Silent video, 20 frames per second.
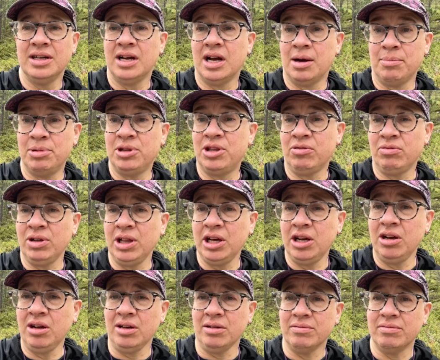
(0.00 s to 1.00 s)
But they're really
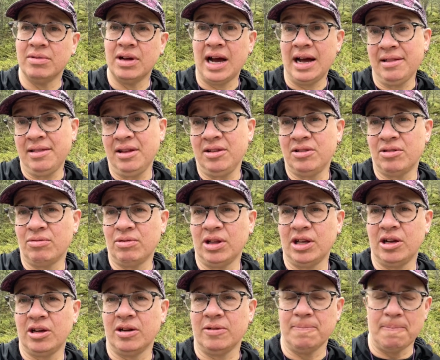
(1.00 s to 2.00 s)
good. I think they're really
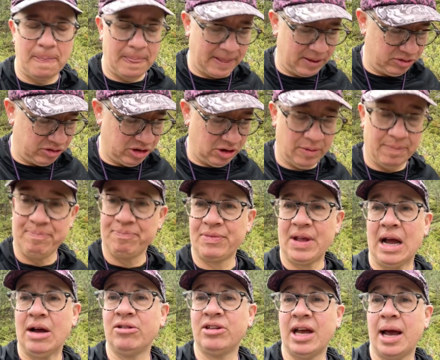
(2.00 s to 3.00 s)
good. So
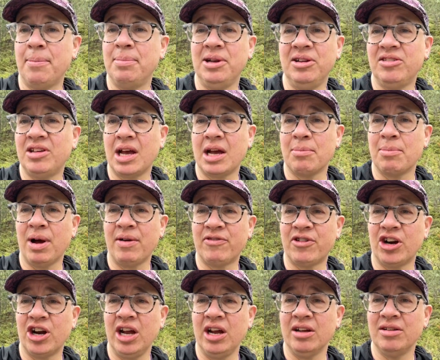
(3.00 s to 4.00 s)
I was happy to take them off
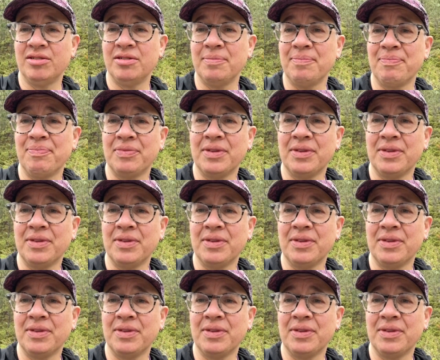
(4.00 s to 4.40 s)
her hands.